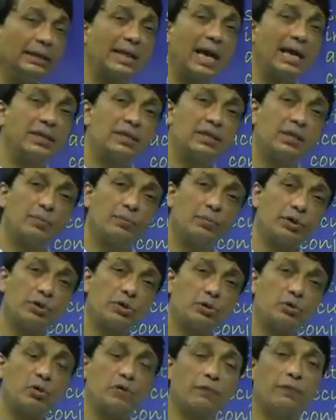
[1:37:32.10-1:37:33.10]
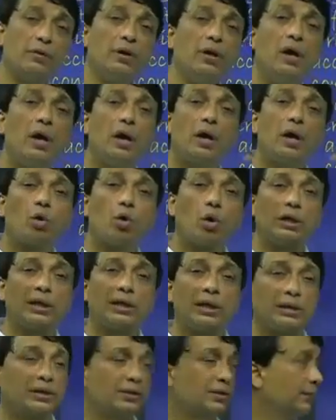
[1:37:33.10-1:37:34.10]
in the anticipation of a
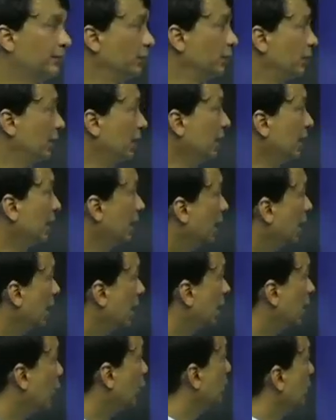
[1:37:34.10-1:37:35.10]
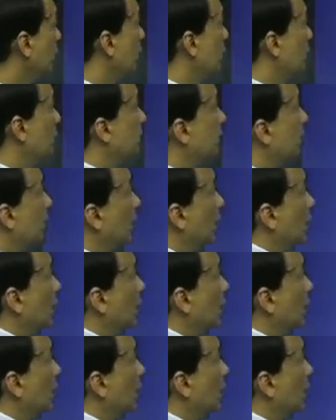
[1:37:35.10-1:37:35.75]
corneal ulcer, okay? Look at the question.